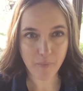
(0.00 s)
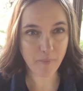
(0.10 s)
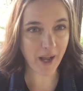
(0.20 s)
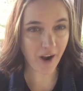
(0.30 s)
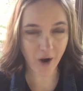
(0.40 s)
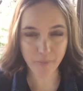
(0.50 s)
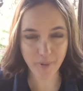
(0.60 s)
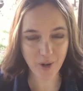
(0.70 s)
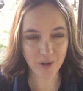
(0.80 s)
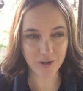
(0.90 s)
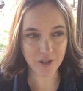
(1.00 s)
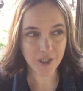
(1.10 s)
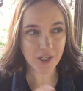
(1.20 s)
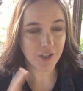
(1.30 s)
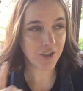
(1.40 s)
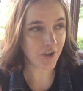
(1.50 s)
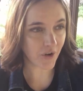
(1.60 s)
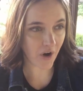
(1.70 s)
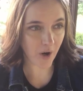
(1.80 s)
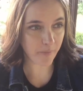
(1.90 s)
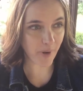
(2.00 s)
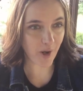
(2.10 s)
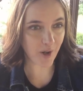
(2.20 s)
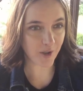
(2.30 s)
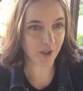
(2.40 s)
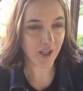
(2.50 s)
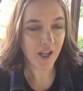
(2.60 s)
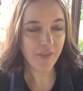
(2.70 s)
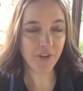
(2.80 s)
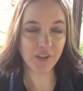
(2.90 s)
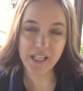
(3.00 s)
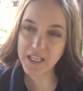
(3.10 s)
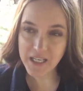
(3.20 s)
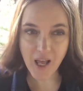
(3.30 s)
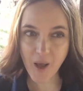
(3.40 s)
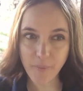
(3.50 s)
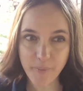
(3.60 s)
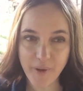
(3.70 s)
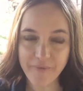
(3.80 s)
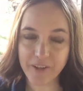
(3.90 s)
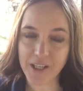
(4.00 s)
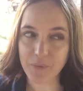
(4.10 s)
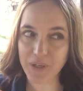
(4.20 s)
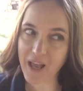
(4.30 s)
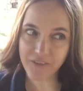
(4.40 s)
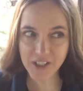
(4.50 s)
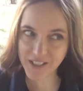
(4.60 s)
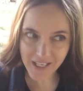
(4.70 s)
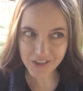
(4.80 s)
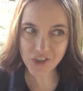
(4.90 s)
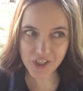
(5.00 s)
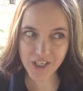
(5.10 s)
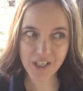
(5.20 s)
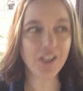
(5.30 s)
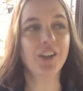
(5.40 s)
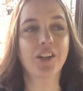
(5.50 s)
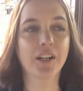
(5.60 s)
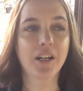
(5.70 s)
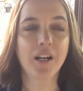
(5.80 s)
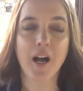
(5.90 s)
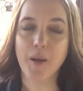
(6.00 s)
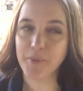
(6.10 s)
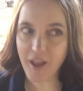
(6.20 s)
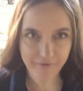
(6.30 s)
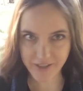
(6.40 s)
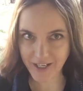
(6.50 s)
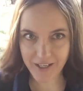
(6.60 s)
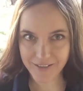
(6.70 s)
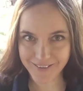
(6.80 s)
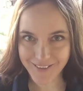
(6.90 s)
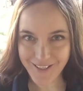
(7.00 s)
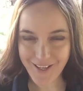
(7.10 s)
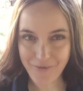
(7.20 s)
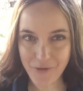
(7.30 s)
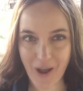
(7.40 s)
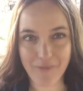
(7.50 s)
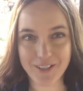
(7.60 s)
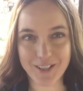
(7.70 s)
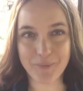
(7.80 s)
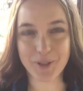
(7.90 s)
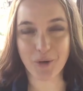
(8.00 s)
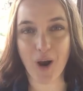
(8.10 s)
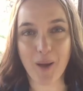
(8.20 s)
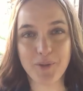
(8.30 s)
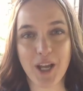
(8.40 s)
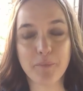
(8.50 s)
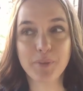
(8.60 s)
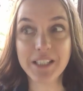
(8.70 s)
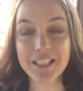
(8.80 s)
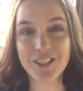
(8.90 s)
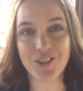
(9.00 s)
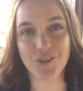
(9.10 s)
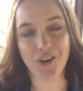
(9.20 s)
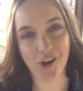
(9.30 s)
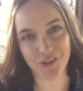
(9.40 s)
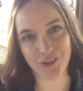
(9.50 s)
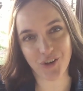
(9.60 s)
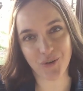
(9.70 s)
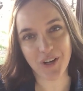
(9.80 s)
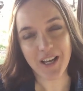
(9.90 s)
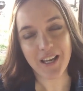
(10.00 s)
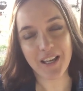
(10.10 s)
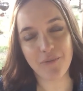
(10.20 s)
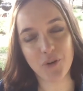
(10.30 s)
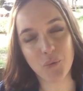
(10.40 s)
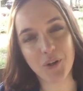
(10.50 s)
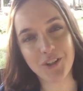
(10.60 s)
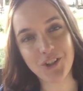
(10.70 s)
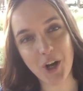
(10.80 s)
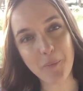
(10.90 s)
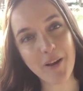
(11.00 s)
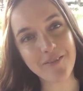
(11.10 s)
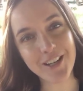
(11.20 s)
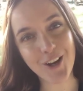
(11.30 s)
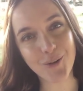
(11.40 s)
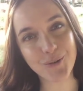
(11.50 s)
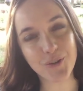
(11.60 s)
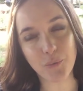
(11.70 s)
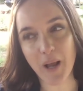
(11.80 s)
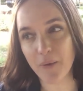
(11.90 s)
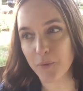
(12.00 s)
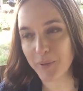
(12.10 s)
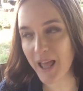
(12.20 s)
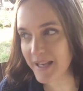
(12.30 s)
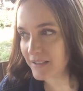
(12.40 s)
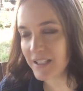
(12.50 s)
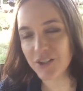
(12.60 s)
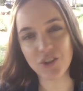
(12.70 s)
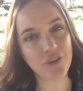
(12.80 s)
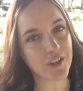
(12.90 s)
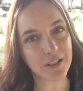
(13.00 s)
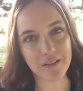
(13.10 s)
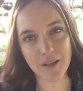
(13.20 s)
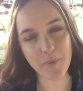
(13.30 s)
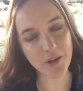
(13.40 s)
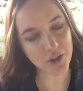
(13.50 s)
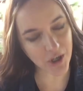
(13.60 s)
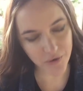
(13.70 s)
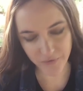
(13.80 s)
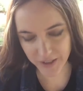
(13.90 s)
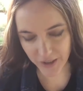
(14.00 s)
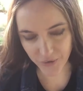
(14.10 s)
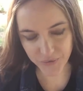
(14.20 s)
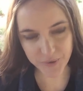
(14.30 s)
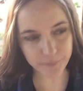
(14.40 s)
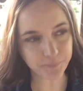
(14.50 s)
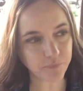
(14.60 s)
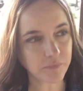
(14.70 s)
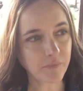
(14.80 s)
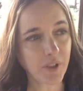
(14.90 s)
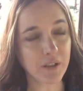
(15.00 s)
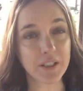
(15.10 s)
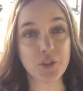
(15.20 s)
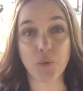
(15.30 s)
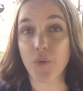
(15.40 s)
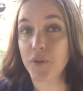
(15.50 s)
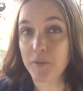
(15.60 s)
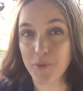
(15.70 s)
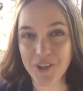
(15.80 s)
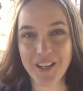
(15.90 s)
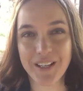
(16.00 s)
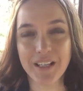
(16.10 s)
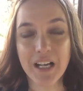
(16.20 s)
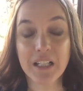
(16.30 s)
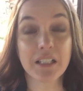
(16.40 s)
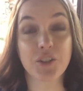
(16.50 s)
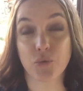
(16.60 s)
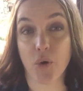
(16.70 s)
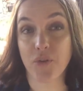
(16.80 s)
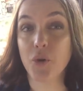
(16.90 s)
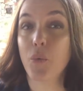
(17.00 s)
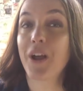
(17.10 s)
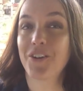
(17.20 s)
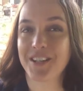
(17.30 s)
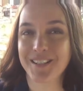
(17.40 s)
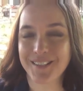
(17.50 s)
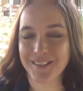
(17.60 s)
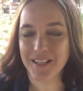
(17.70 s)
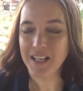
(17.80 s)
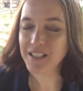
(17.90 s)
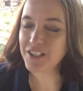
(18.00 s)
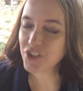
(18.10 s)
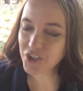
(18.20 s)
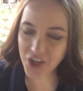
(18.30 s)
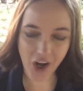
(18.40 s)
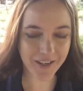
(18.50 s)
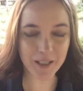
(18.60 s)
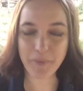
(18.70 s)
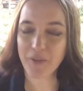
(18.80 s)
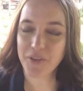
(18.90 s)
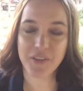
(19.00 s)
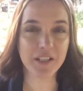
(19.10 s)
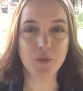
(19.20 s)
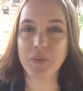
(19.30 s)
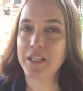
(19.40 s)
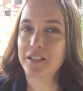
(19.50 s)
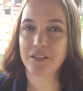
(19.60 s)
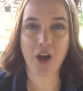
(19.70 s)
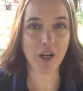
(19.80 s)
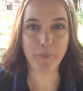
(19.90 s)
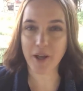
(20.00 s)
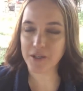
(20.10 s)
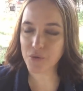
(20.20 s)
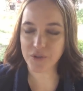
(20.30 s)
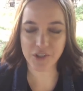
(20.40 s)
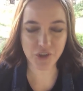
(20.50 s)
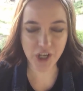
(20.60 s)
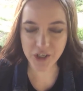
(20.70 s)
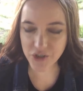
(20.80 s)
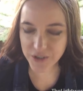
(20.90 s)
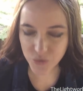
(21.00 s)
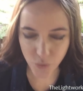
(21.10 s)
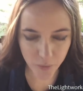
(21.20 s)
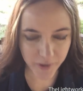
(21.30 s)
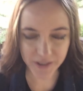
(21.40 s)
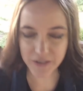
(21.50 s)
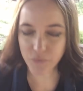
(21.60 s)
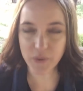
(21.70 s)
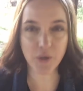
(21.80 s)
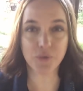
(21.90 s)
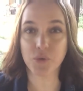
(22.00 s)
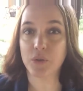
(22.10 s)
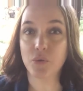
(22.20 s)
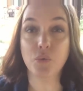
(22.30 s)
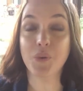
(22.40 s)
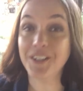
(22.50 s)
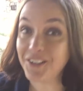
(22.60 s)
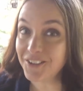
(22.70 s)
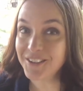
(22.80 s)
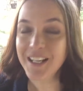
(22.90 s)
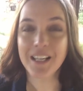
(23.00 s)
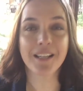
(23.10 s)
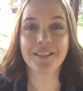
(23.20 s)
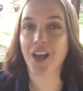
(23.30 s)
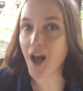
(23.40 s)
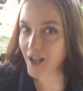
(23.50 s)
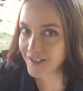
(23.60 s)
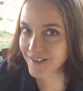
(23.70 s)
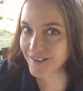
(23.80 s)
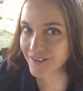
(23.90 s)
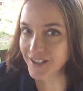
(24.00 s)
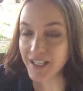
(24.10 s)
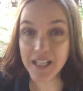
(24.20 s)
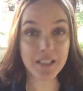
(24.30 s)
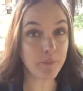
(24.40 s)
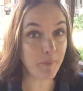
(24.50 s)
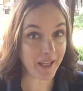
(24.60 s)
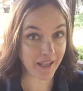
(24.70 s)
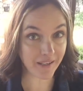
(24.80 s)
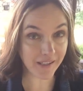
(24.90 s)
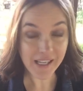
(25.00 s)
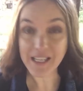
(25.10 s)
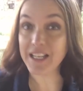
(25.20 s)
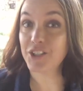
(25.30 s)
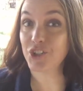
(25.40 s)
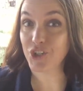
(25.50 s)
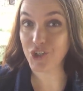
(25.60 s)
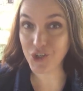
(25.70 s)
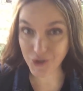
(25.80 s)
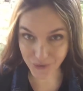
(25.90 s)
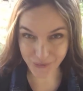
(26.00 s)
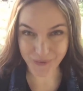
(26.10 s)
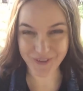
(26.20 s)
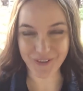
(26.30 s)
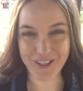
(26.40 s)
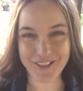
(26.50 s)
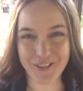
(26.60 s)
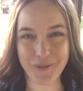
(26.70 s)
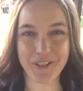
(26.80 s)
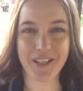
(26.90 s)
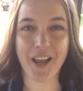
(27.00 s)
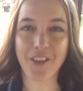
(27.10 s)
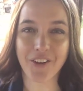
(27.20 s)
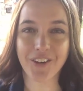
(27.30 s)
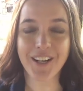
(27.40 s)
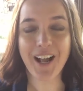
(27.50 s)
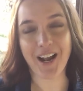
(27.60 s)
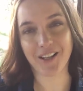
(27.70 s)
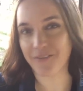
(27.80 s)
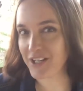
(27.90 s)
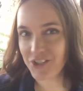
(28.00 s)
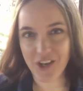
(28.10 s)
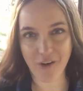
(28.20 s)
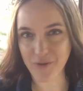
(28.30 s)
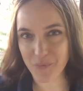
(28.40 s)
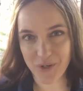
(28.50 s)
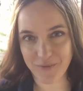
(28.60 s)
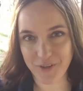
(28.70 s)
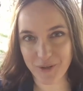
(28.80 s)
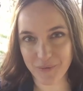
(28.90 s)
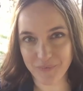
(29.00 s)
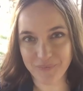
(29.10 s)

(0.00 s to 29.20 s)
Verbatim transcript: My heart ball to your heart ball. They're linking up. I feel like we have a connection here. I'm loving it. If you haven't subscribed yet, please do. And also, if you would, share my videos around the planet. Let's do this. Come on, share the videos. Let's grow the community. Let's grow the awareness. Let's start talking about the things we need to talk about in order to change this world because if we don't do it, who will? It's us, it's me, it's you. So let's do it together. I love each and every one of you.